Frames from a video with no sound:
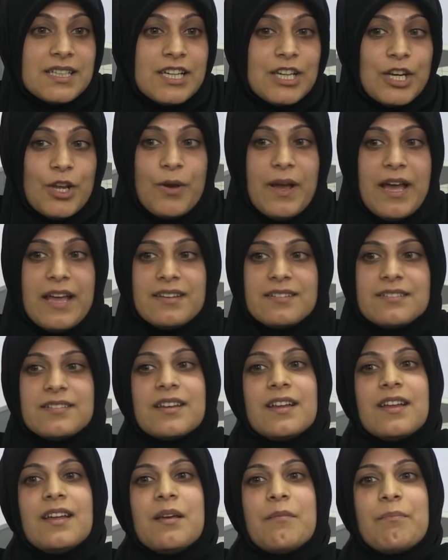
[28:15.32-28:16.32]
you know,
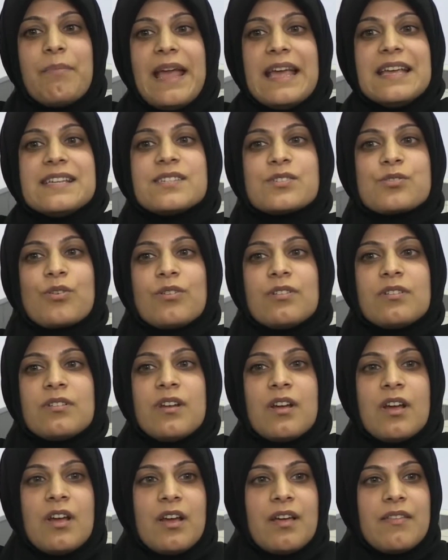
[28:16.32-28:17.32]
and based on
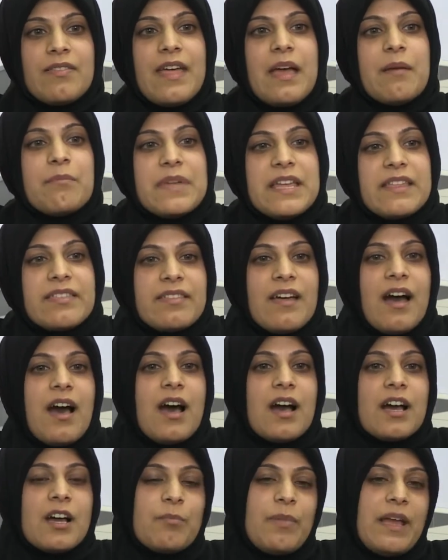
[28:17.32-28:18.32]
their
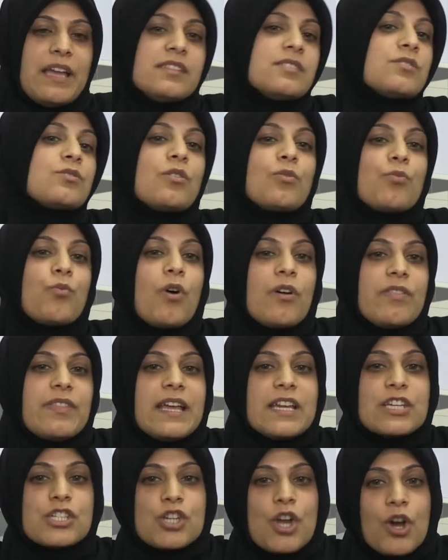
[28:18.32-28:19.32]
mithaq, based on what
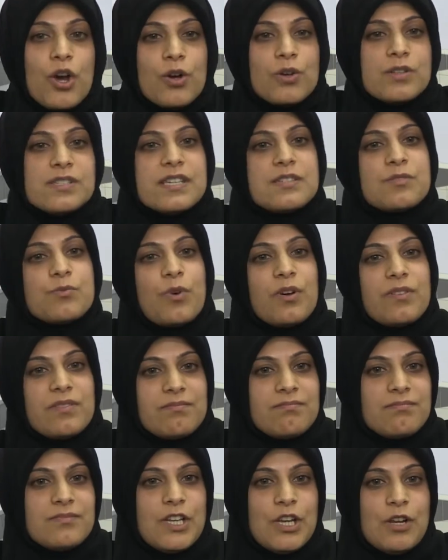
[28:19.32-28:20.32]
they chose is what,
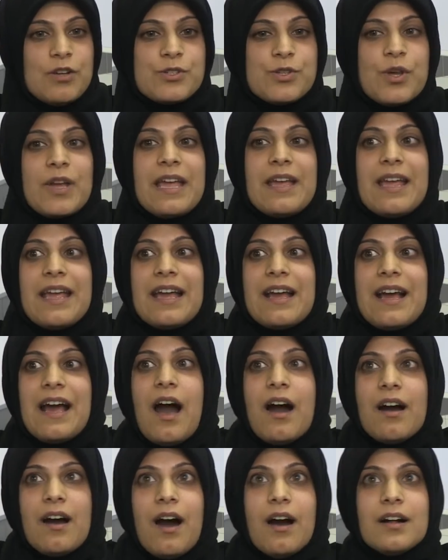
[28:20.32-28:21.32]
you know, so
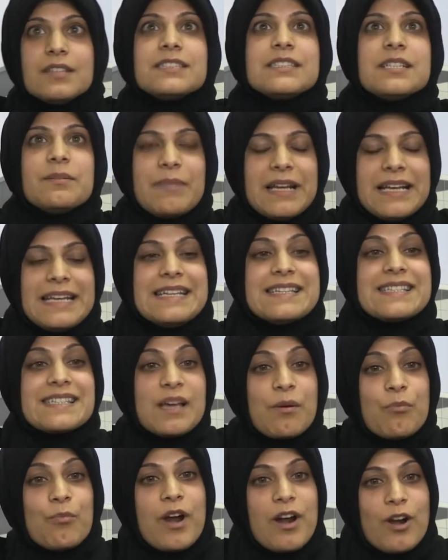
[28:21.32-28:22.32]
ultimately
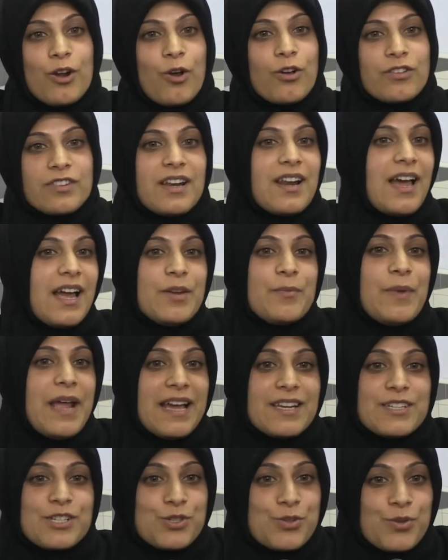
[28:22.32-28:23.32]
somewhere along the line we
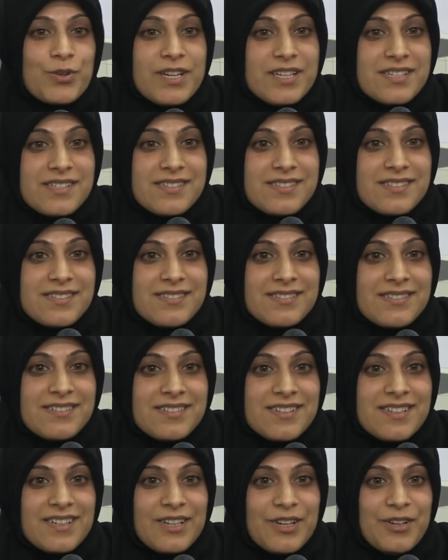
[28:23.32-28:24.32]
had a choice,
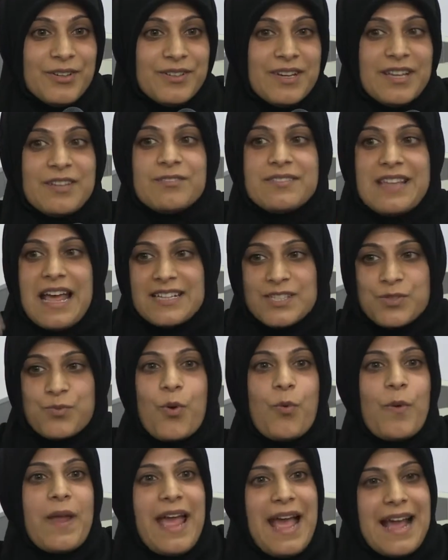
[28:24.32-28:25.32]
you know, and that's
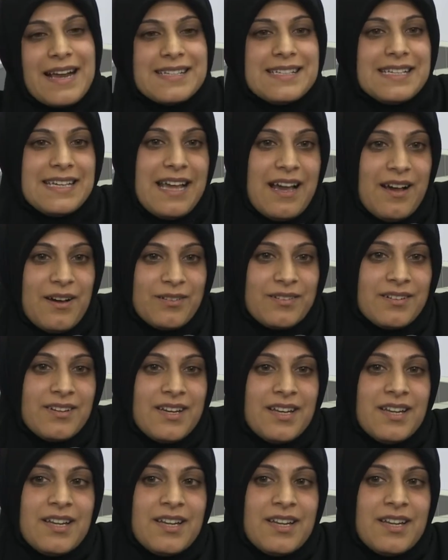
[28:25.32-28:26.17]
what we're acting out.